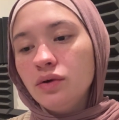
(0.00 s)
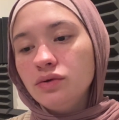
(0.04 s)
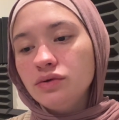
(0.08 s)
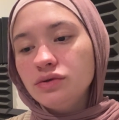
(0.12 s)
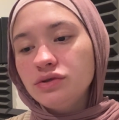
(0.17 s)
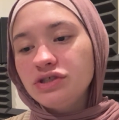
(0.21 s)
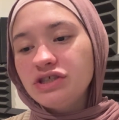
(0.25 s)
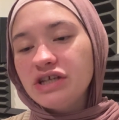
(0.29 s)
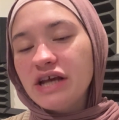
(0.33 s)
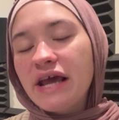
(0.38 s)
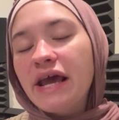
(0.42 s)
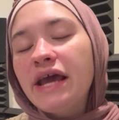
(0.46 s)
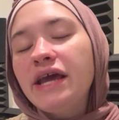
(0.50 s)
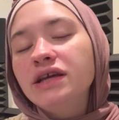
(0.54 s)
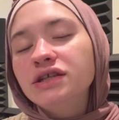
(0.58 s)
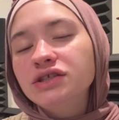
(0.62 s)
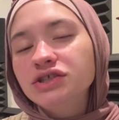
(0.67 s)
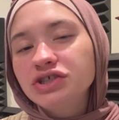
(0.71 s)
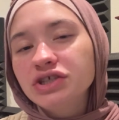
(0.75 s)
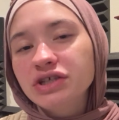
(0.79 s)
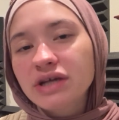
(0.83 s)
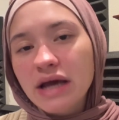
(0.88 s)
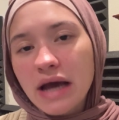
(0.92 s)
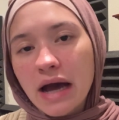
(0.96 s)

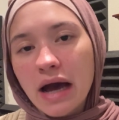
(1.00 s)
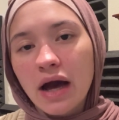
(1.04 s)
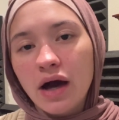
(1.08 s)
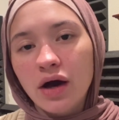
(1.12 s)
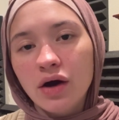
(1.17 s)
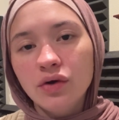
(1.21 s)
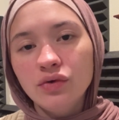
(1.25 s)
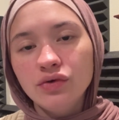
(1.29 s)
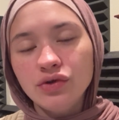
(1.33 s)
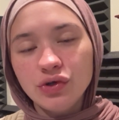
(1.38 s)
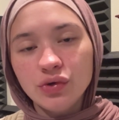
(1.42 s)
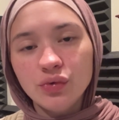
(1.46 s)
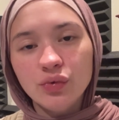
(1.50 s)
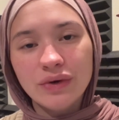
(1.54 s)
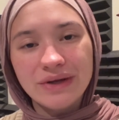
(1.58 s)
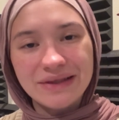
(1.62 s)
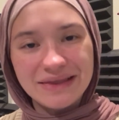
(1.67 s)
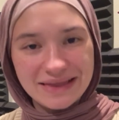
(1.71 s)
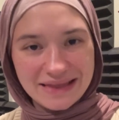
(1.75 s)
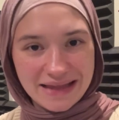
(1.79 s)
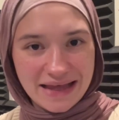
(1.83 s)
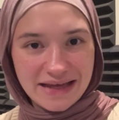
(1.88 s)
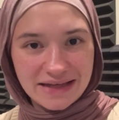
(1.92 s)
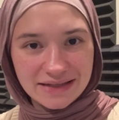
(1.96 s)
changing how you
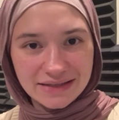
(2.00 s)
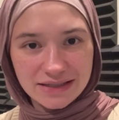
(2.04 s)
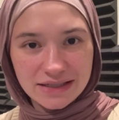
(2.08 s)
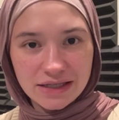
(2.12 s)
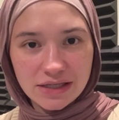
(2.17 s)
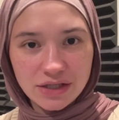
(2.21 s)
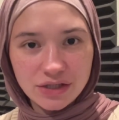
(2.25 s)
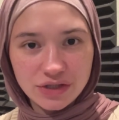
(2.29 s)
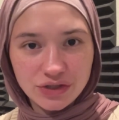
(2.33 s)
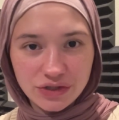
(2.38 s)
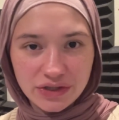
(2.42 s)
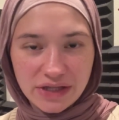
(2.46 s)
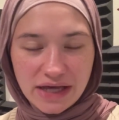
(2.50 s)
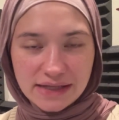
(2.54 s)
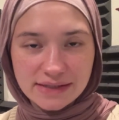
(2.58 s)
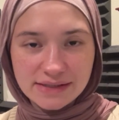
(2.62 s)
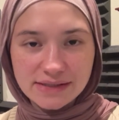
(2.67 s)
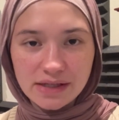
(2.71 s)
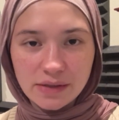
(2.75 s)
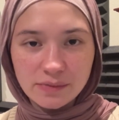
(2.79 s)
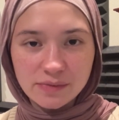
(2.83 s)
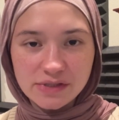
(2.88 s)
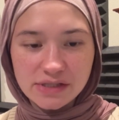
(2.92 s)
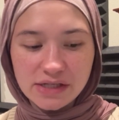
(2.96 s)
relate to that
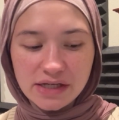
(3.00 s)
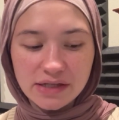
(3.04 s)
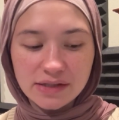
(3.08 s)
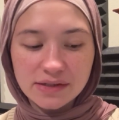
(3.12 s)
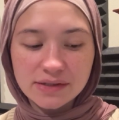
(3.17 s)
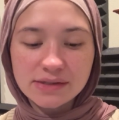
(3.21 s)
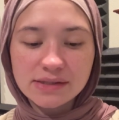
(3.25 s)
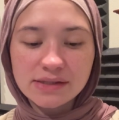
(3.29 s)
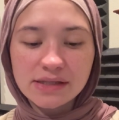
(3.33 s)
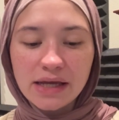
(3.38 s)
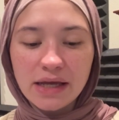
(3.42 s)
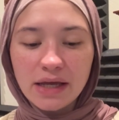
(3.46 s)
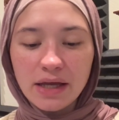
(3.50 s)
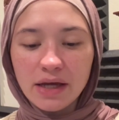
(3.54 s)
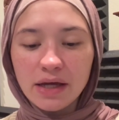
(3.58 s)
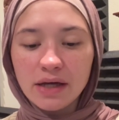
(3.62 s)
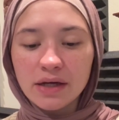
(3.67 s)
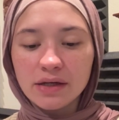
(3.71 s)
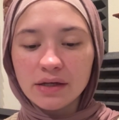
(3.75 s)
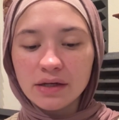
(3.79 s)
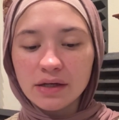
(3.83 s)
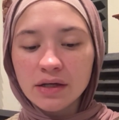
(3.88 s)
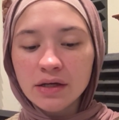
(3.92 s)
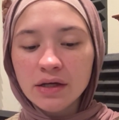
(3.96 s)
substance.
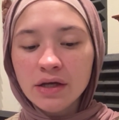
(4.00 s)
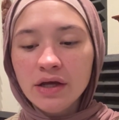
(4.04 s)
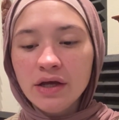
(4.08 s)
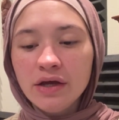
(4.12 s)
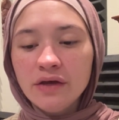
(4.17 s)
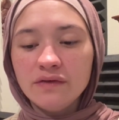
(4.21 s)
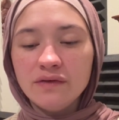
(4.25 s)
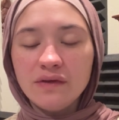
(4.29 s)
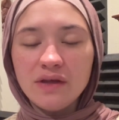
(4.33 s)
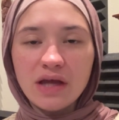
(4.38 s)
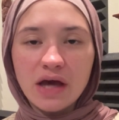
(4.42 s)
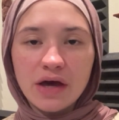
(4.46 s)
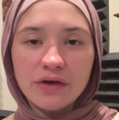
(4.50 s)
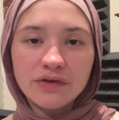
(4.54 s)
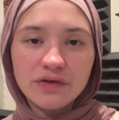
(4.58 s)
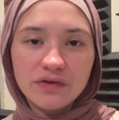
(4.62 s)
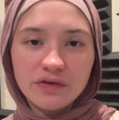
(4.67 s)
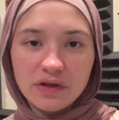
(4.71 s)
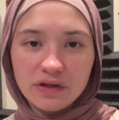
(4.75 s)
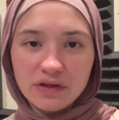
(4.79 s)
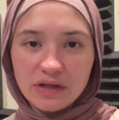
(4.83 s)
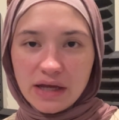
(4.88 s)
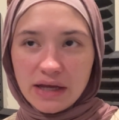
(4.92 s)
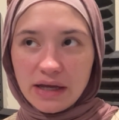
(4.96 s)
And the other
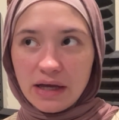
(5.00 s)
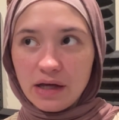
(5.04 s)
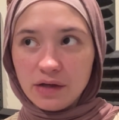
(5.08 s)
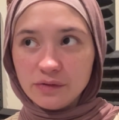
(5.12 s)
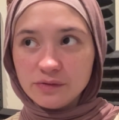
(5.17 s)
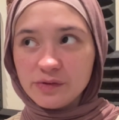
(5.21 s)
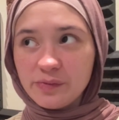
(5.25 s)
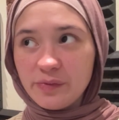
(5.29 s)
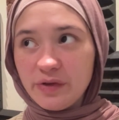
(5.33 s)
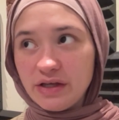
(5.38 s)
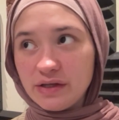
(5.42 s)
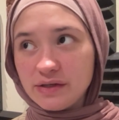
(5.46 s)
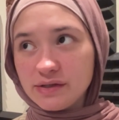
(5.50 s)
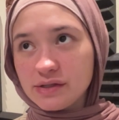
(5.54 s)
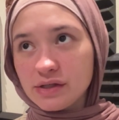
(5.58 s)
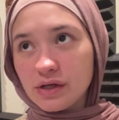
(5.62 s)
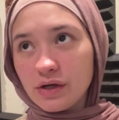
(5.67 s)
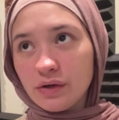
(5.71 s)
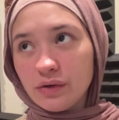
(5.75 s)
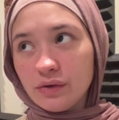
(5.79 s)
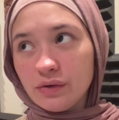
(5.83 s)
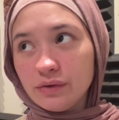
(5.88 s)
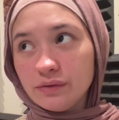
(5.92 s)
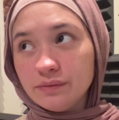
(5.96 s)
thing that helped me,
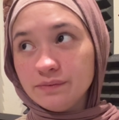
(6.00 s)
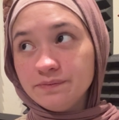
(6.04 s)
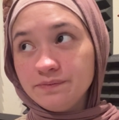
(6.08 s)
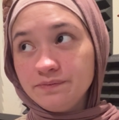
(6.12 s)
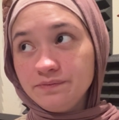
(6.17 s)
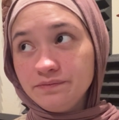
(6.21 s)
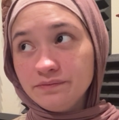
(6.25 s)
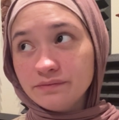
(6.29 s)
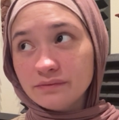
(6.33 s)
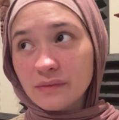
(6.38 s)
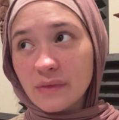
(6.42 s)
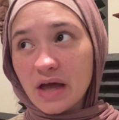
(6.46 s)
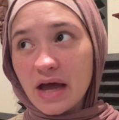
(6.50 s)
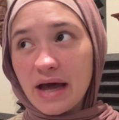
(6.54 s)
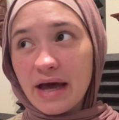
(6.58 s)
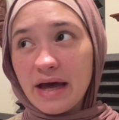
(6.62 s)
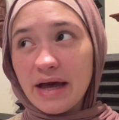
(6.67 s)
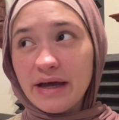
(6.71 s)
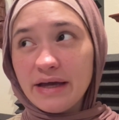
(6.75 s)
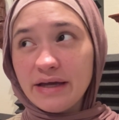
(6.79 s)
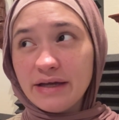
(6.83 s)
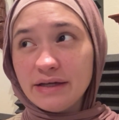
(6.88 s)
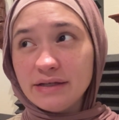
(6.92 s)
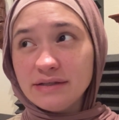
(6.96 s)
so
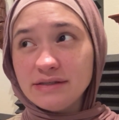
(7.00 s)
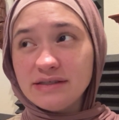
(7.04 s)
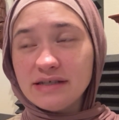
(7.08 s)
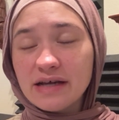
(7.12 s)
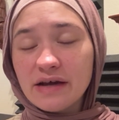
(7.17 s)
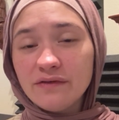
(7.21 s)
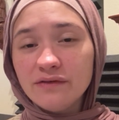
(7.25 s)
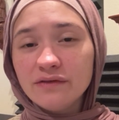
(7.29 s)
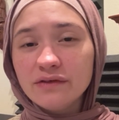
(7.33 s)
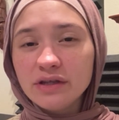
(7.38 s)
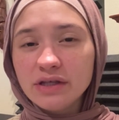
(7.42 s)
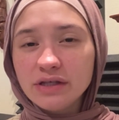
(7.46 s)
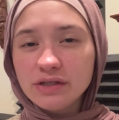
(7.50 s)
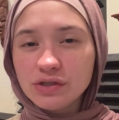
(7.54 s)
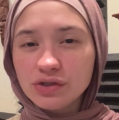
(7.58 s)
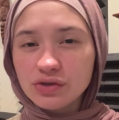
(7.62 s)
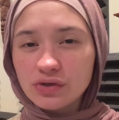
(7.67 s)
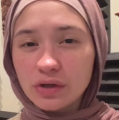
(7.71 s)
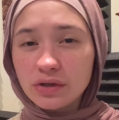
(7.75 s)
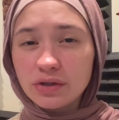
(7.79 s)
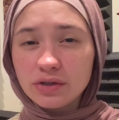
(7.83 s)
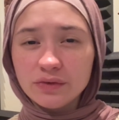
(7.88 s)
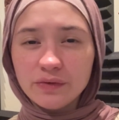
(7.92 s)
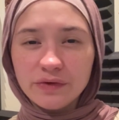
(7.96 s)
I definitely
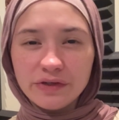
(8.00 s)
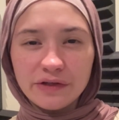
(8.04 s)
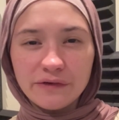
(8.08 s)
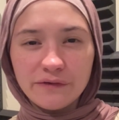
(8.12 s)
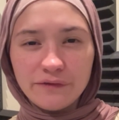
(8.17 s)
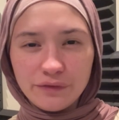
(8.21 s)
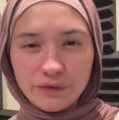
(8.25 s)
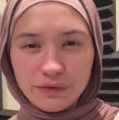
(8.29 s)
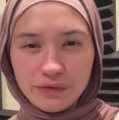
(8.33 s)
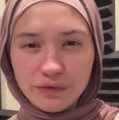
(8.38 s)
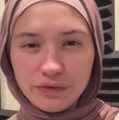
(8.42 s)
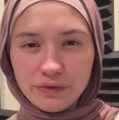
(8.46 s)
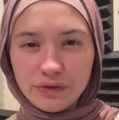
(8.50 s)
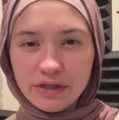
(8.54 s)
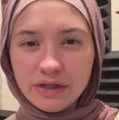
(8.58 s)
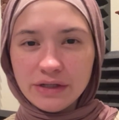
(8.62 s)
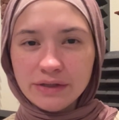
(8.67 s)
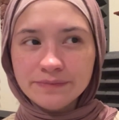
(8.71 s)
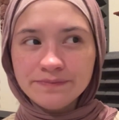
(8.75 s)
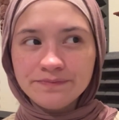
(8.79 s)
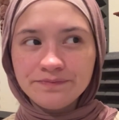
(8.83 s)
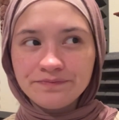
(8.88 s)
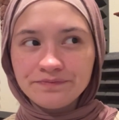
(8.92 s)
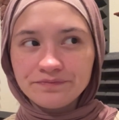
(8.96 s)
struggled with a food.
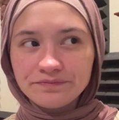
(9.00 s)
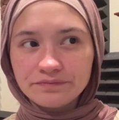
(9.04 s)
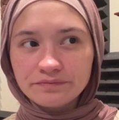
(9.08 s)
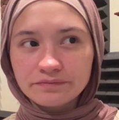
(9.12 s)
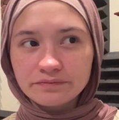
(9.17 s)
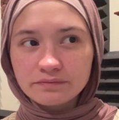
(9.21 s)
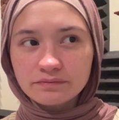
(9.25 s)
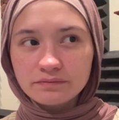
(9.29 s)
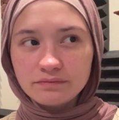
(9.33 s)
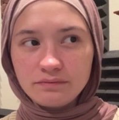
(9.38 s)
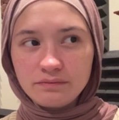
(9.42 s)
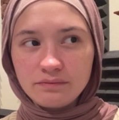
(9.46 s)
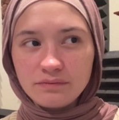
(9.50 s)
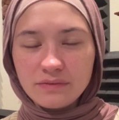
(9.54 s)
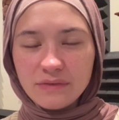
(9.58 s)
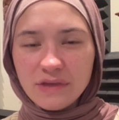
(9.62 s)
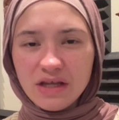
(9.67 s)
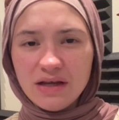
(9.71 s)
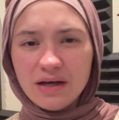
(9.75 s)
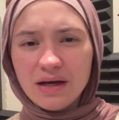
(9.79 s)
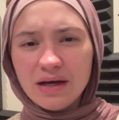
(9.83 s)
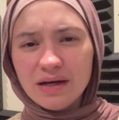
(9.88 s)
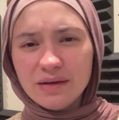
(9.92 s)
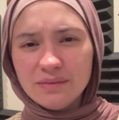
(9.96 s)

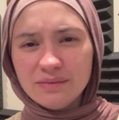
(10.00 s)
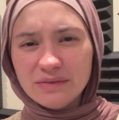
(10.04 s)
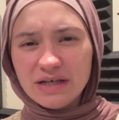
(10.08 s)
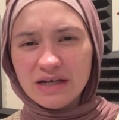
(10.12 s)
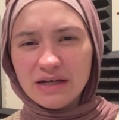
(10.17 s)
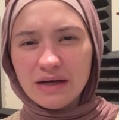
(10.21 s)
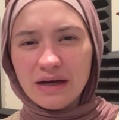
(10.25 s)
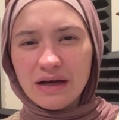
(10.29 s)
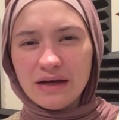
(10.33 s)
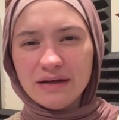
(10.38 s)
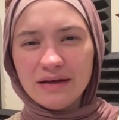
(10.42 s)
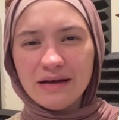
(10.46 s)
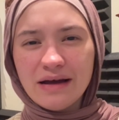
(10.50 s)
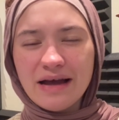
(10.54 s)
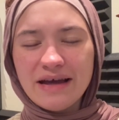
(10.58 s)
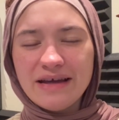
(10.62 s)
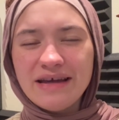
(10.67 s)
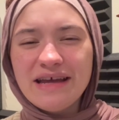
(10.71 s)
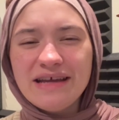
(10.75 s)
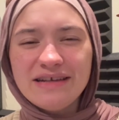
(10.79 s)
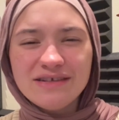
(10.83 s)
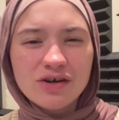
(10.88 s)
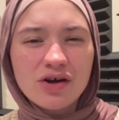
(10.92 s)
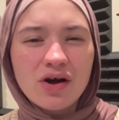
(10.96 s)
I
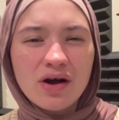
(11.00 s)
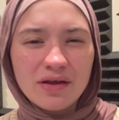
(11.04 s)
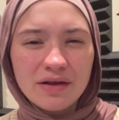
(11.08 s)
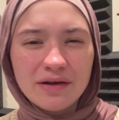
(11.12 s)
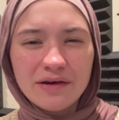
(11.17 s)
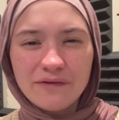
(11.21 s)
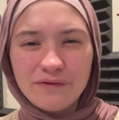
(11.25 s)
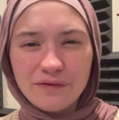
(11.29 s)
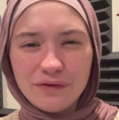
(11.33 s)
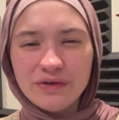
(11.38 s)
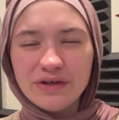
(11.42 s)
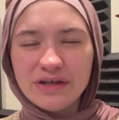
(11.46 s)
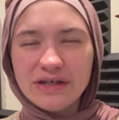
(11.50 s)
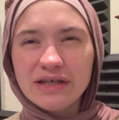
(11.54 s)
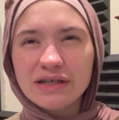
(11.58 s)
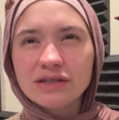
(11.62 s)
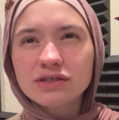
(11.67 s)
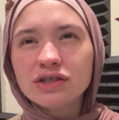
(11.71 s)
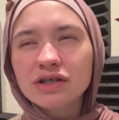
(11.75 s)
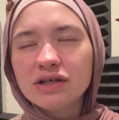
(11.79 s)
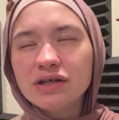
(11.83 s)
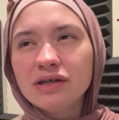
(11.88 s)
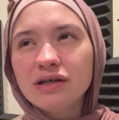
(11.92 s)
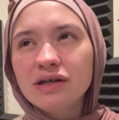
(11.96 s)
hate to call it a food
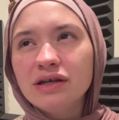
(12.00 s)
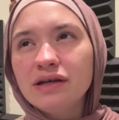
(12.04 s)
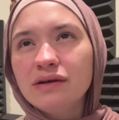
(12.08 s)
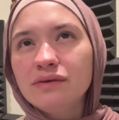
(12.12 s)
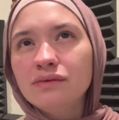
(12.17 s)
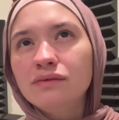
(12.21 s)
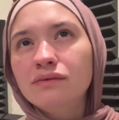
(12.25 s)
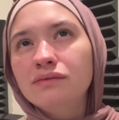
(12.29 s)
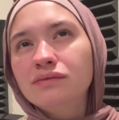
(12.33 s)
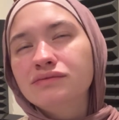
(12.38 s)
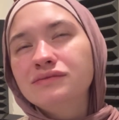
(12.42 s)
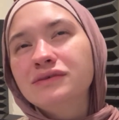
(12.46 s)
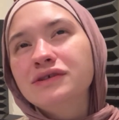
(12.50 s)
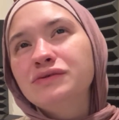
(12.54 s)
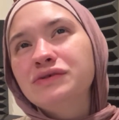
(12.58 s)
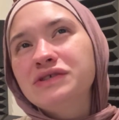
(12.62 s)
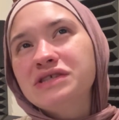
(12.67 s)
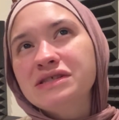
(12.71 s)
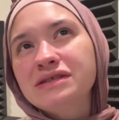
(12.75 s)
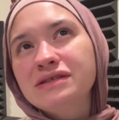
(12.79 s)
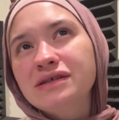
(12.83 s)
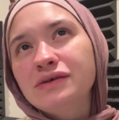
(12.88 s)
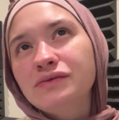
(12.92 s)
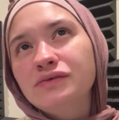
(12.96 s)
addiction.
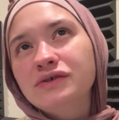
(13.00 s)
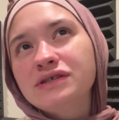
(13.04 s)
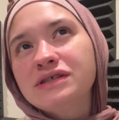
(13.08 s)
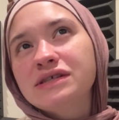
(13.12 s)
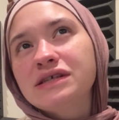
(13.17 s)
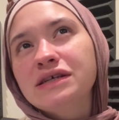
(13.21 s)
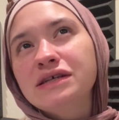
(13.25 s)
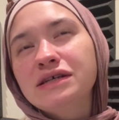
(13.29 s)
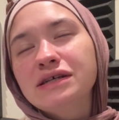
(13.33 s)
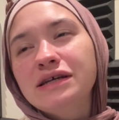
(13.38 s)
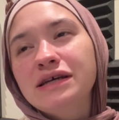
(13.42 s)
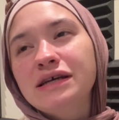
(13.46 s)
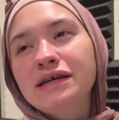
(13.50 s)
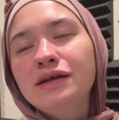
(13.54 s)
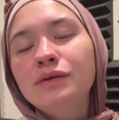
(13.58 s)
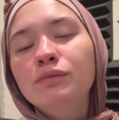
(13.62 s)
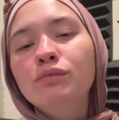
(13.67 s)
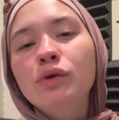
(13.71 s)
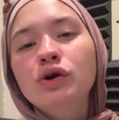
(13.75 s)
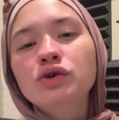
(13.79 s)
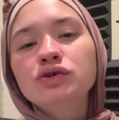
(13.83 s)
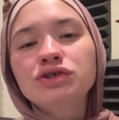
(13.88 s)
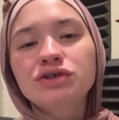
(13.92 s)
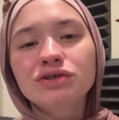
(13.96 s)
It was an
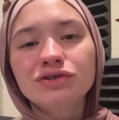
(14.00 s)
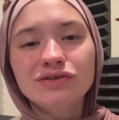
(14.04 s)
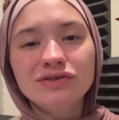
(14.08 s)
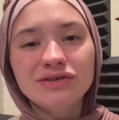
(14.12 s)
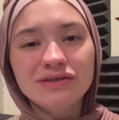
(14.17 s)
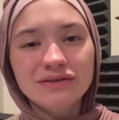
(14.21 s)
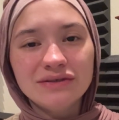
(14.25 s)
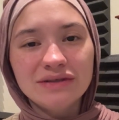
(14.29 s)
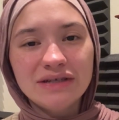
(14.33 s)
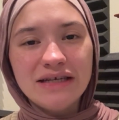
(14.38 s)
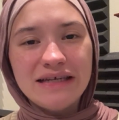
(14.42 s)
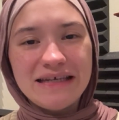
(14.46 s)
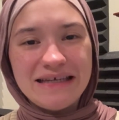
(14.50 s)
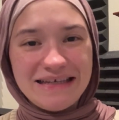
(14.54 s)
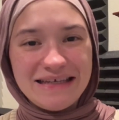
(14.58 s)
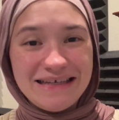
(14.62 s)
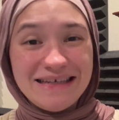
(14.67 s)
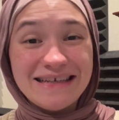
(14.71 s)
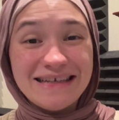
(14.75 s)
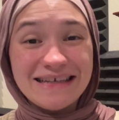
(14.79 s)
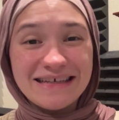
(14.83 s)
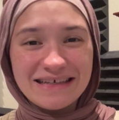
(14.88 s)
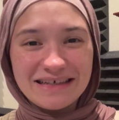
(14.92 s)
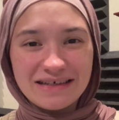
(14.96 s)
emotional
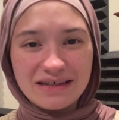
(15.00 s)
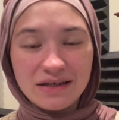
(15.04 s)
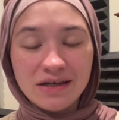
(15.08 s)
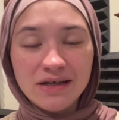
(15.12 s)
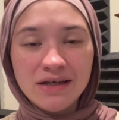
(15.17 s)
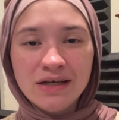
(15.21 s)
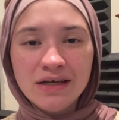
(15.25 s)
eating